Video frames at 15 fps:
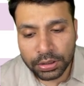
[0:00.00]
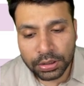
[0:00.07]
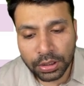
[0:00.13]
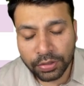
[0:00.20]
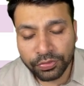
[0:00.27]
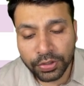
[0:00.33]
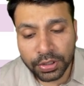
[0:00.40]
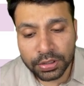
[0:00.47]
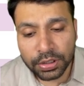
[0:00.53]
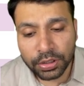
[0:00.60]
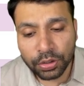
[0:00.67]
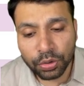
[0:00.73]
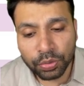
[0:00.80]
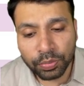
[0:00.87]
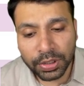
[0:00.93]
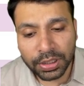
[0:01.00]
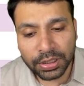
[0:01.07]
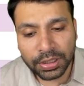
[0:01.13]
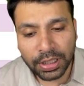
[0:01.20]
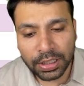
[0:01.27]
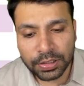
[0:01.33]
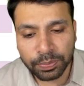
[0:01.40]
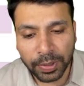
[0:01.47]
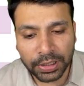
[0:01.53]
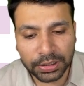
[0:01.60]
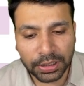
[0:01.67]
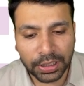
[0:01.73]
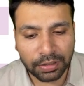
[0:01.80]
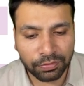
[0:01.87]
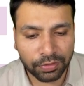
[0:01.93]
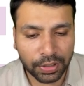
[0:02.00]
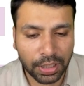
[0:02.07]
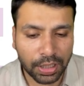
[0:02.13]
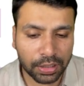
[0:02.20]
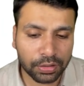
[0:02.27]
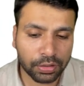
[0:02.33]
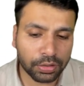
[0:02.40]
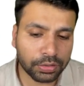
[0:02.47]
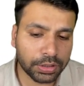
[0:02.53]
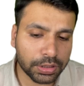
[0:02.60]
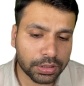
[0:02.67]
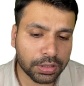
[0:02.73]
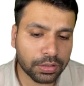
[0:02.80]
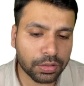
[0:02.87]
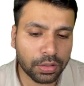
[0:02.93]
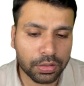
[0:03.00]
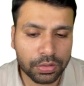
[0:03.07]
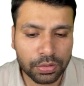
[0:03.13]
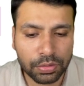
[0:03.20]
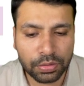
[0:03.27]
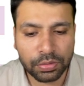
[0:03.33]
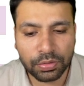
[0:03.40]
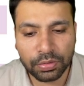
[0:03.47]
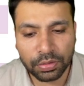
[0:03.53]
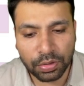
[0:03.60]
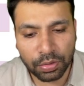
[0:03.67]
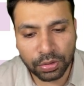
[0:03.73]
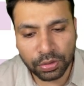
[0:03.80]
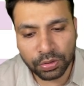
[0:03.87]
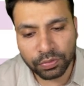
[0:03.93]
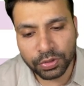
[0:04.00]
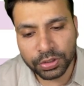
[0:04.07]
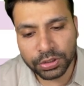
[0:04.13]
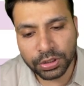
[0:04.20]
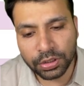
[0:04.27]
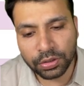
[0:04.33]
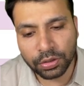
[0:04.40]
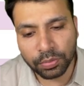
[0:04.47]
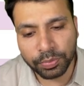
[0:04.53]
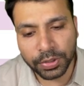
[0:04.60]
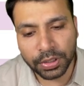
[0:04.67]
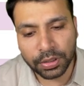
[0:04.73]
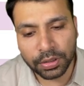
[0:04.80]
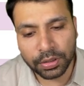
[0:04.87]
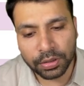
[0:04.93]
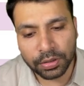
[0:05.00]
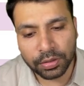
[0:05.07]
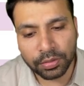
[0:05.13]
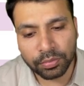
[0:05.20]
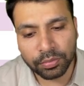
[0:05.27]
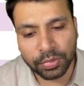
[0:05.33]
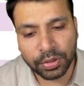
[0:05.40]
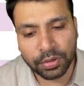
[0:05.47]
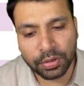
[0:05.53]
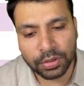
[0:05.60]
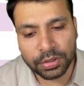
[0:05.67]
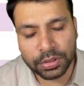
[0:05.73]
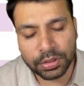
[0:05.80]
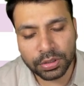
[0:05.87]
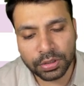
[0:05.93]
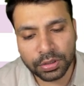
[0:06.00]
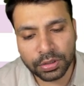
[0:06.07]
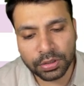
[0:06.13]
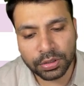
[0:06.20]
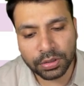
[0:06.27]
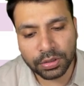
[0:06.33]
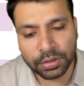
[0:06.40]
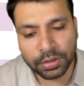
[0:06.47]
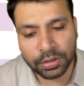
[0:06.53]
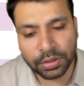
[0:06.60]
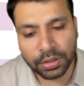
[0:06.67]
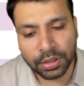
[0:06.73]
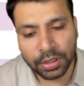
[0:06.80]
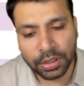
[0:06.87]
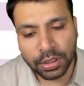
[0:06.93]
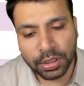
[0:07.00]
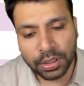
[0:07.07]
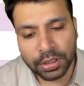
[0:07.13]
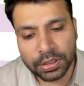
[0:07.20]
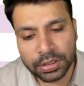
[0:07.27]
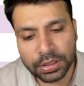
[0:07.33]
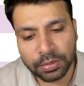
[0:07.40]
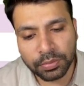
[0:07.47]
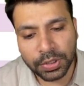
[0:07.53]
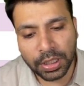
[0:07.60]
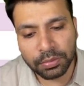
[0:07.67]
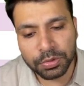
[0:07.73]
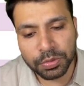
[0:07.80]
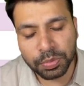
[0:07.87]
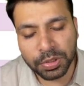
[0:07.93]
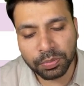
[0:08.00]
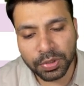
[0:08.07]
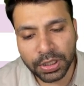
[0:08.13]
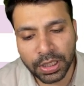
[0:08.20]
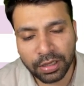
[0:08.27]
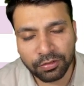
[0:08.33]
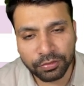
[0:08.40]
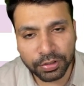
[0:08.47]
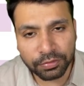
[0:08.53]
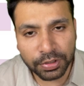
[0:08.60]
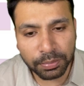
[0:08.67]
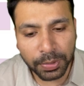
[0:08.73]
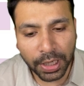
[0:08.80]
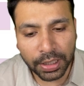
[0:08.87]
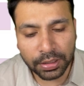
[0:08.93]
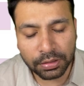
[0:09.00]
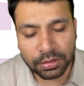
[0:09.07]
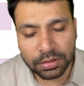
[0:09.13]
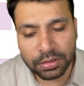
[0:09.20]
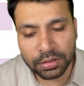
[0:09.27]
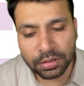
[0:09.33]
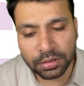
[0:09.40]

If there is a tumor in the expected FLR, now this is also controversial topic because sometimes people have even practiced